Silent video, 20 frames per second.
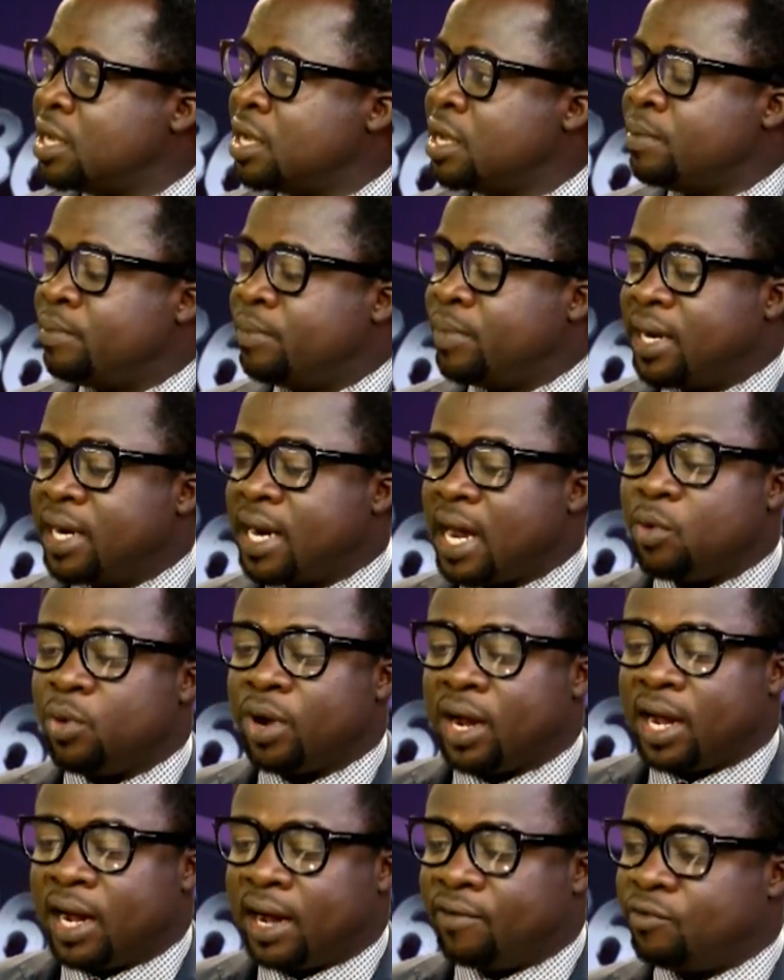But now we
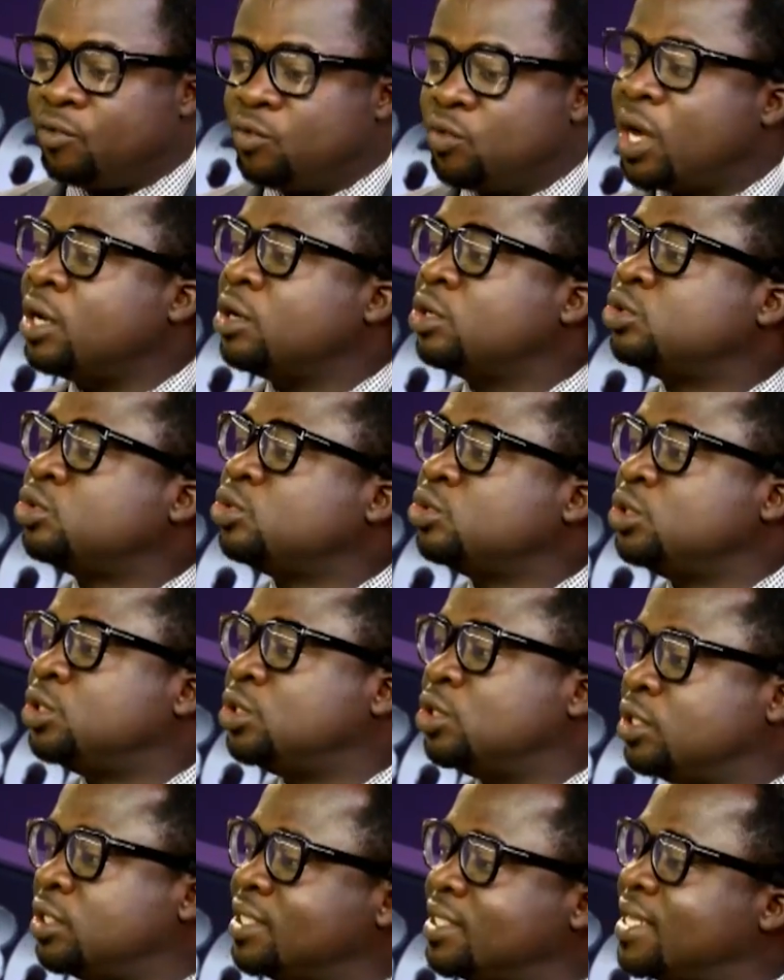have one or two
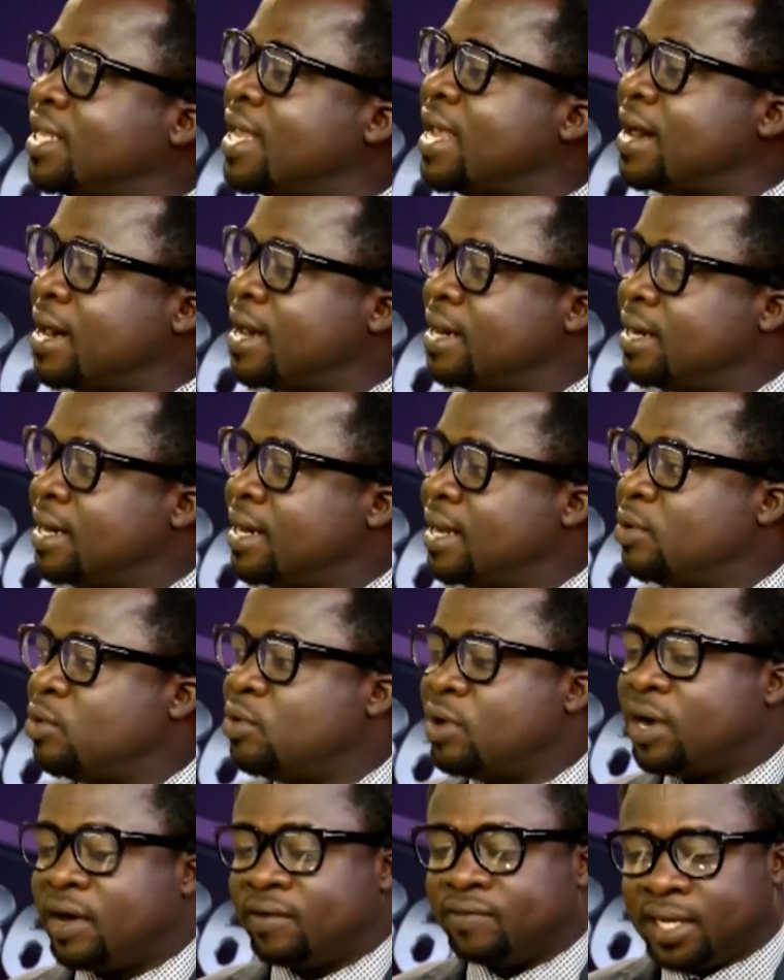judges here and there who
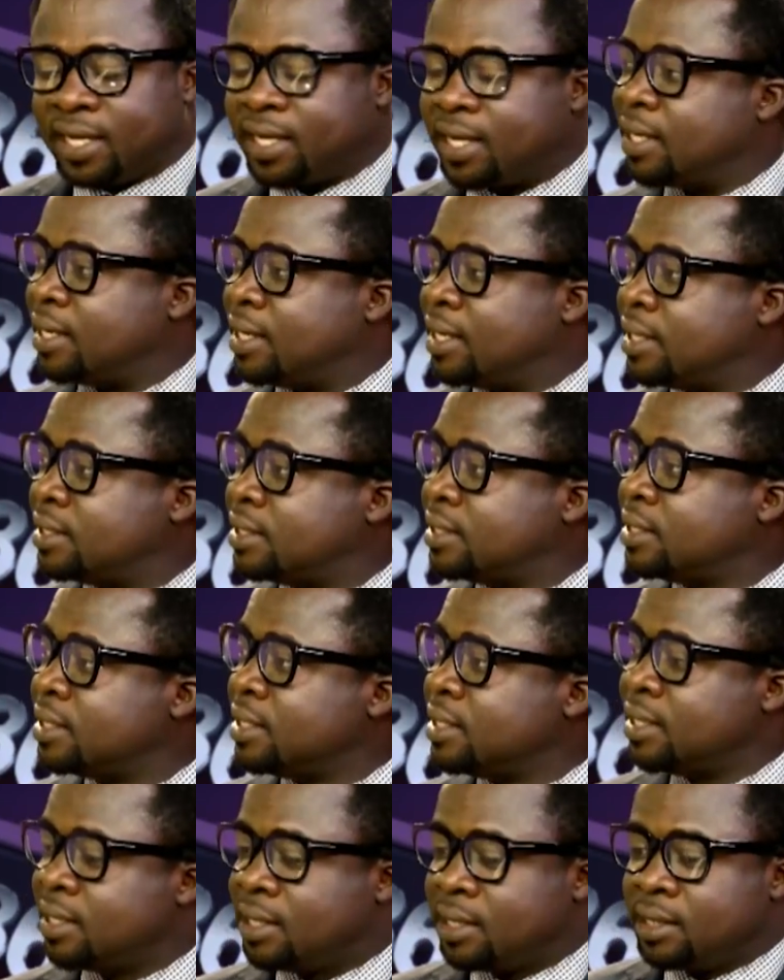have taken it
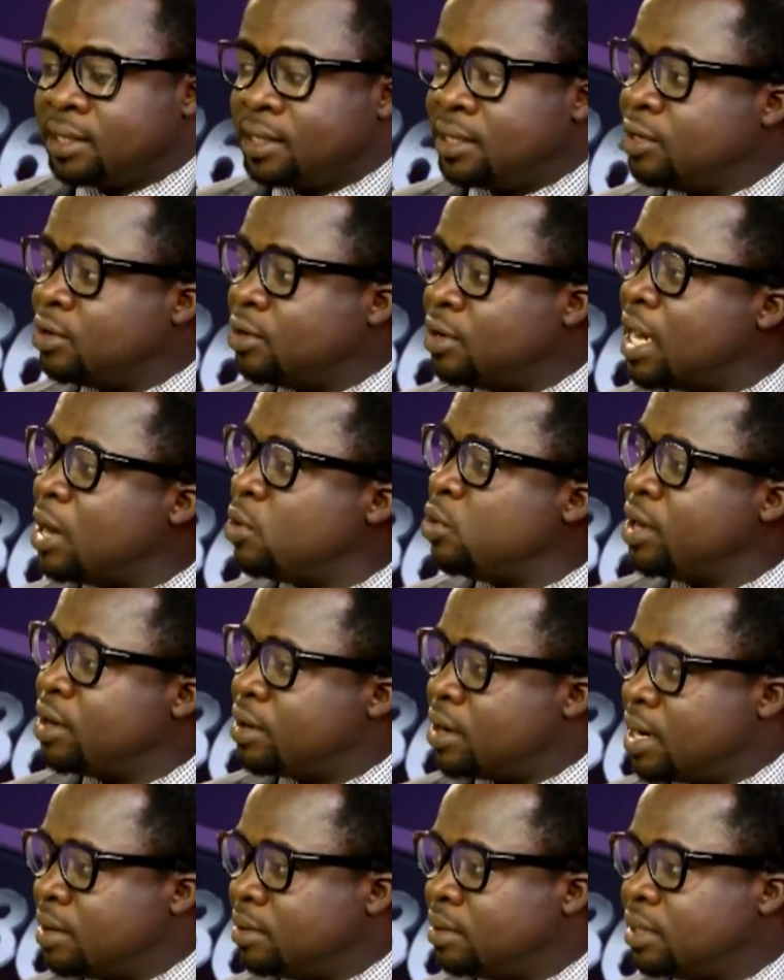the other way
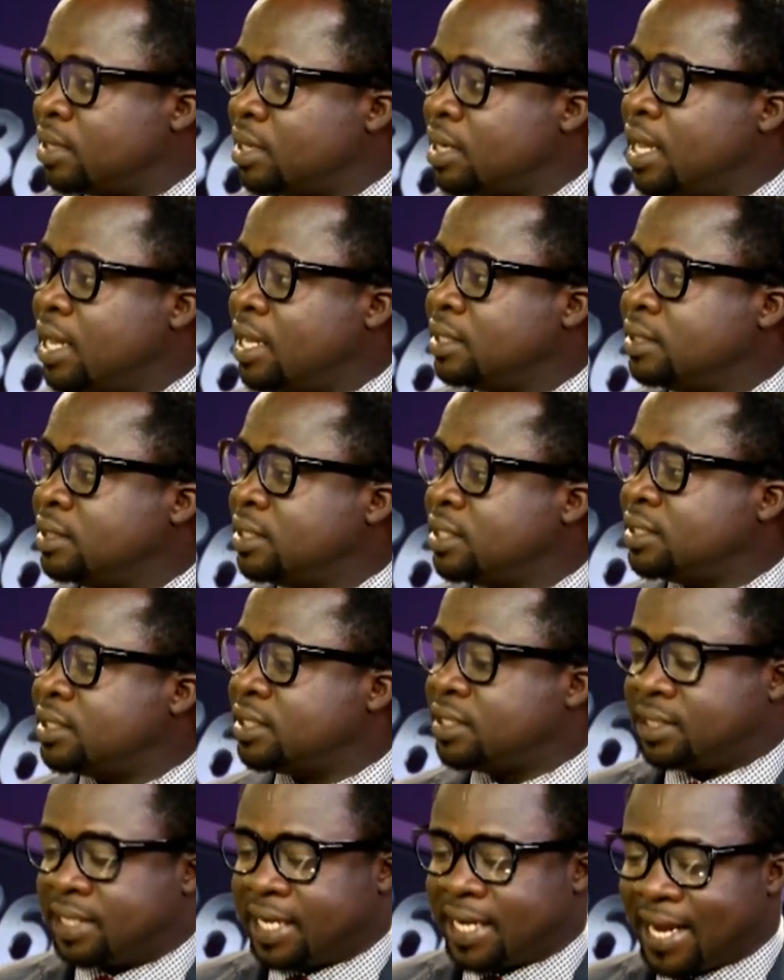around. And this
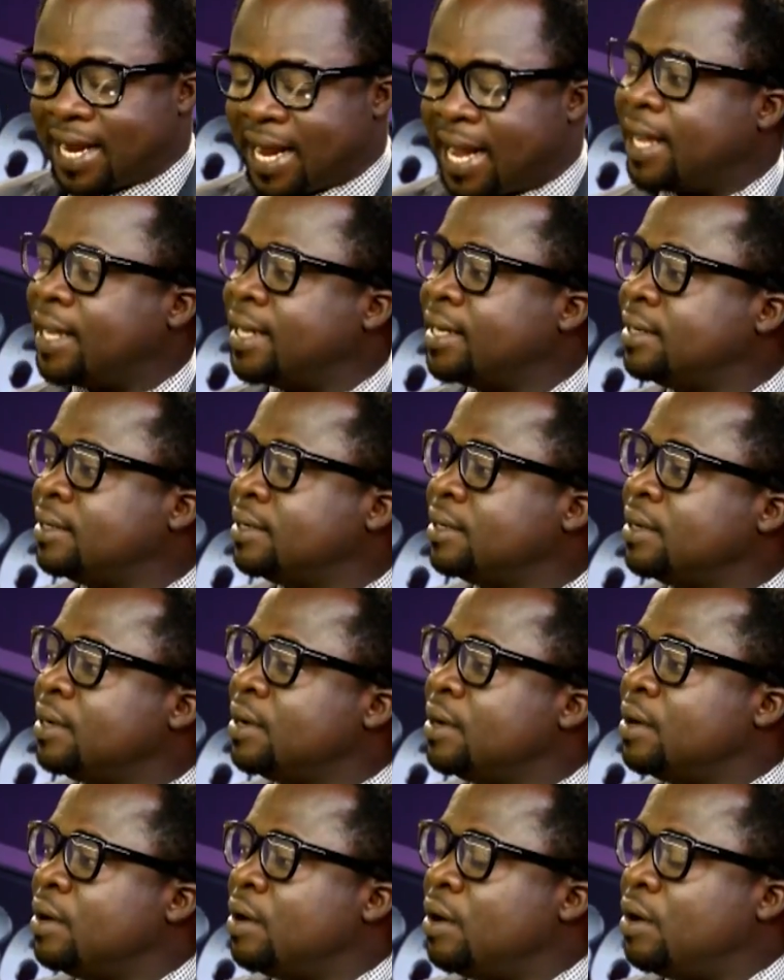is the kind
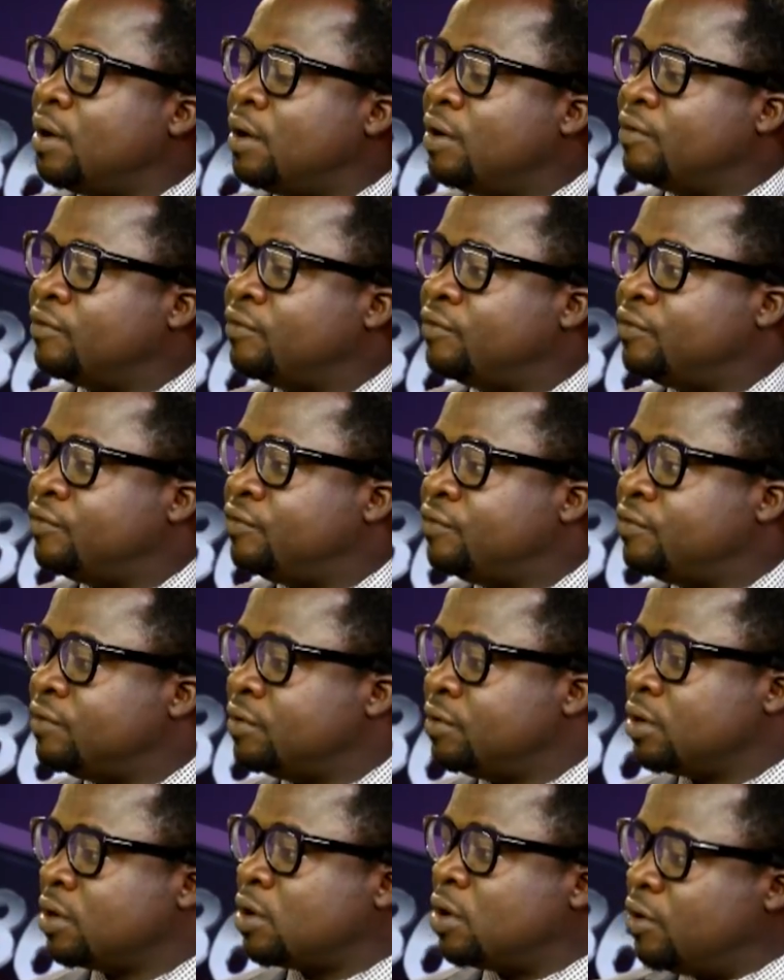of
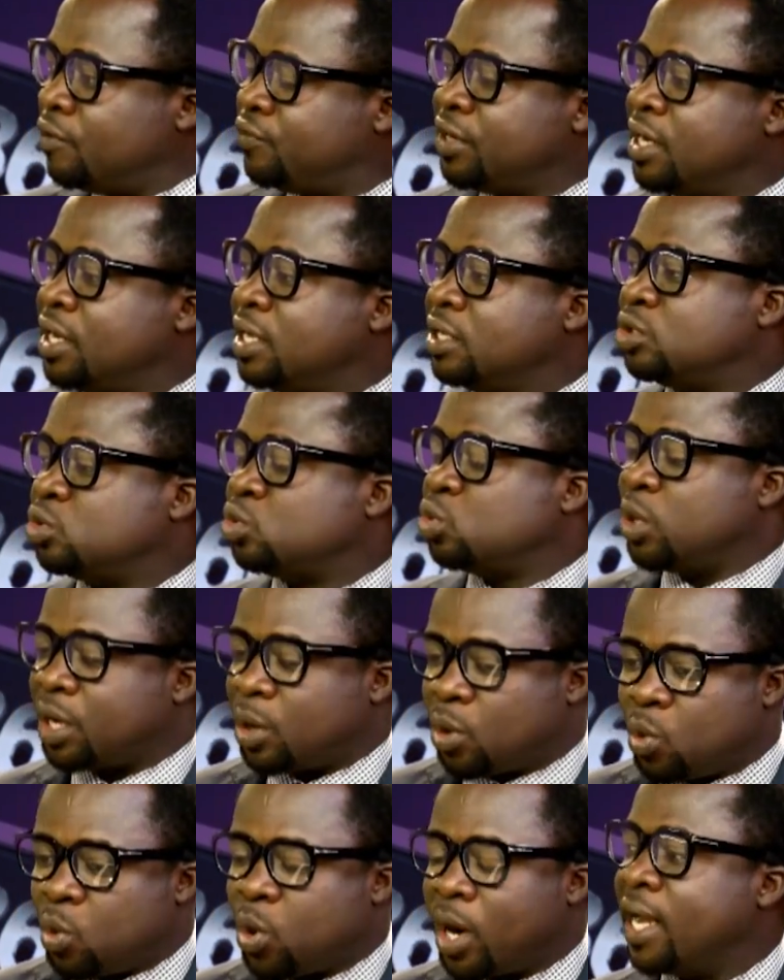confidence we
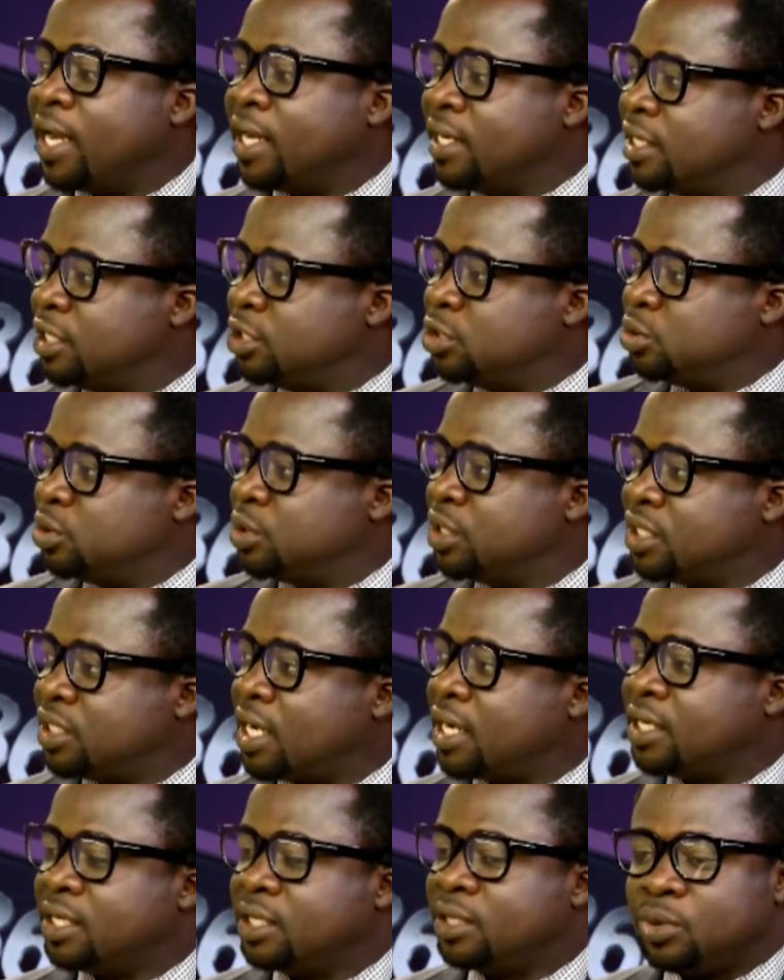require in the
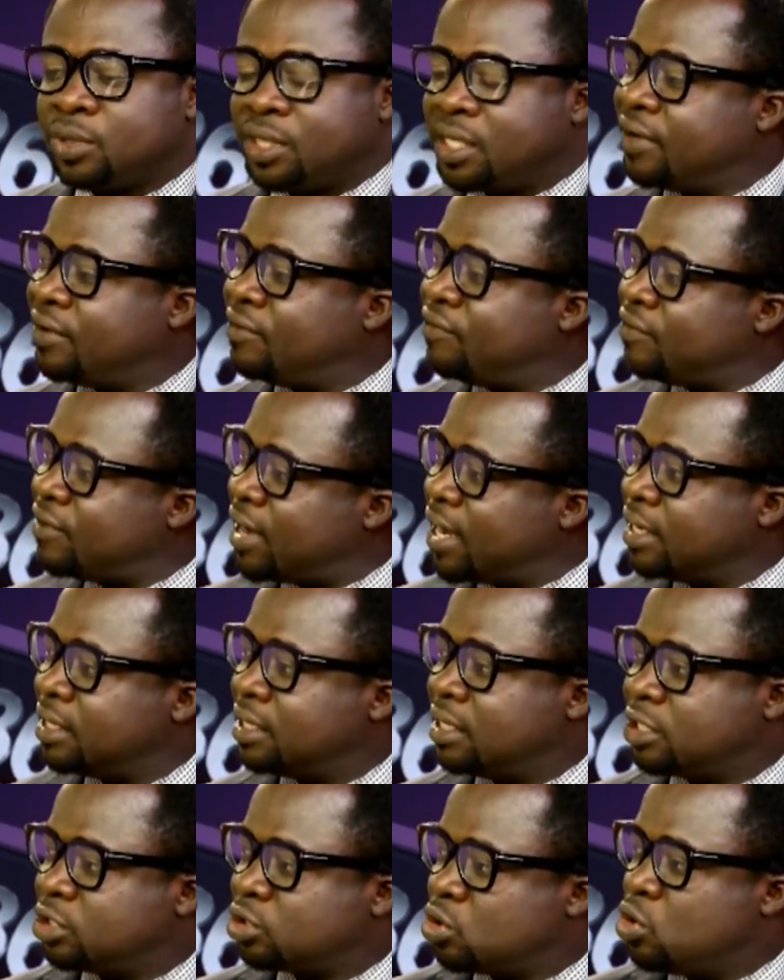judiciary to redefine
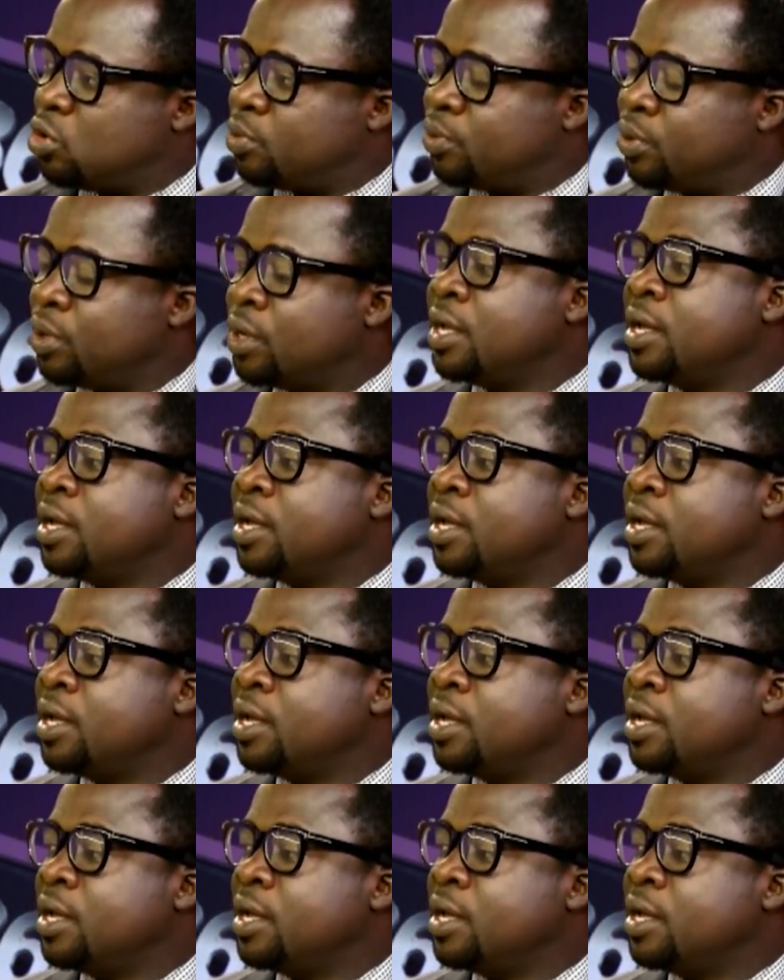the scope.